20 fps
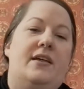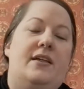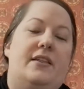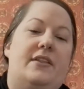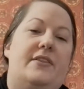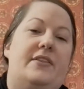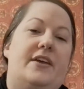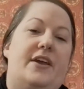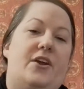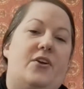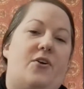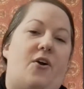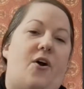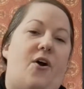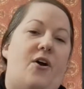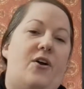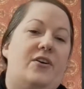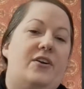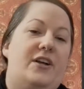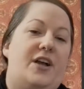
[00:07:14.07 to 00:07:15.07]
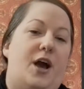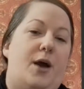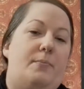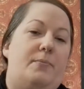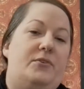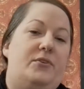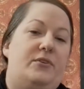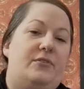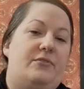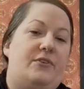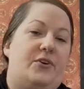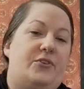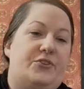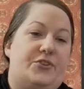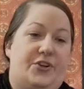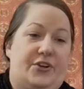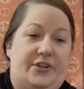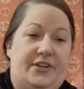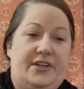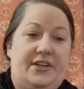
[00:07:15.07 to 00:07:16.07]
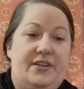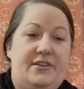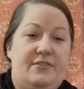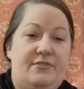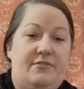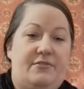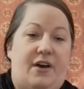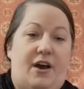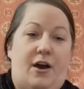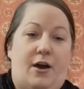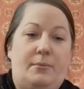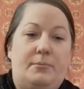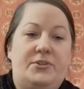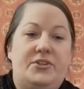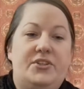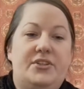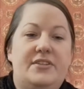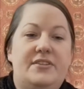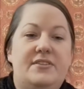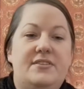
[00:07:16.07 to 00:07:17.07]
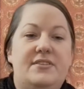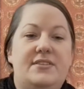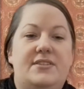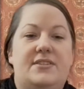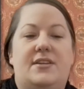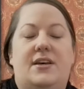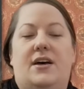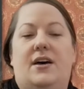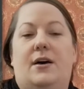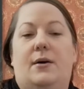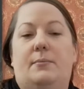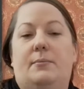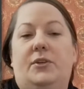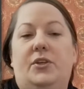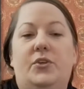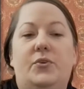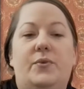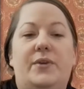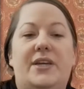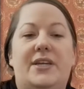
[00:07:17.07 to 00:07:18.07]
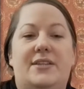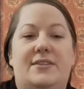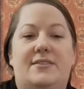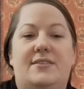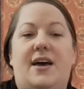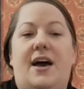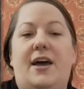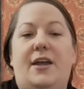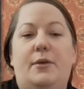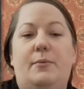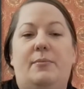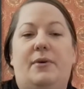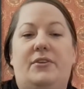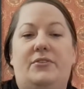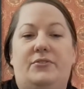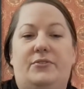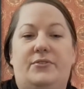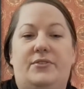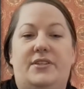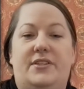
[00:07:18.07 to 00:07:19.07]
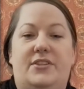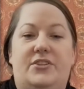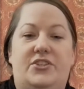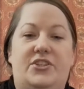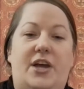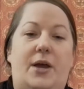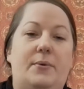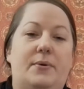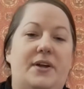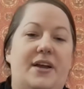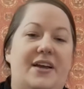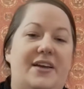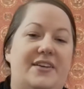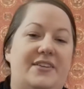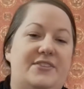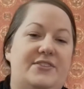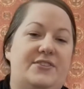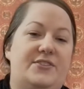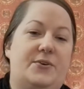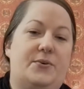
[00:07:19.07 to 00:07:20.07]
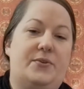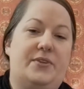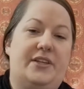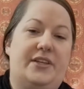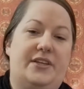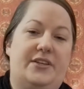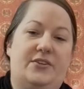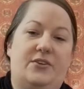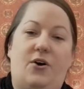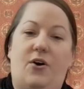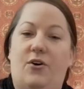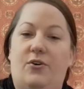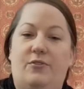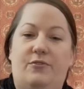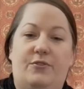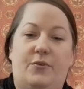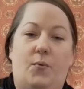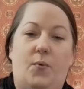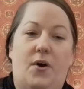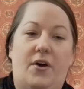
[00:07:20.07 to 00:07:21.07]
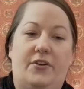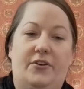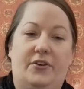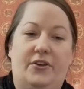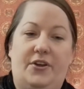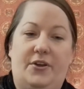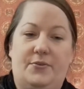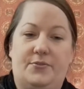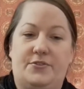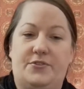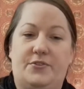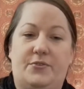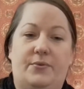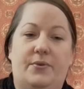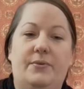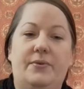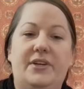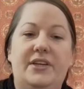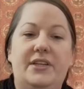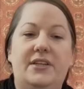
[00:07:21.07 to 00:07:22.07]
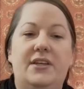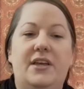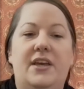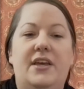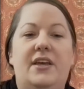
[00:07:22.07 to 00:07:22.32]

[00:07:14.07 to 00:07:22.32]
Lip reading: There are a couple of alternative options. You can tie a bundle to the shower head so that all of the water goes through it.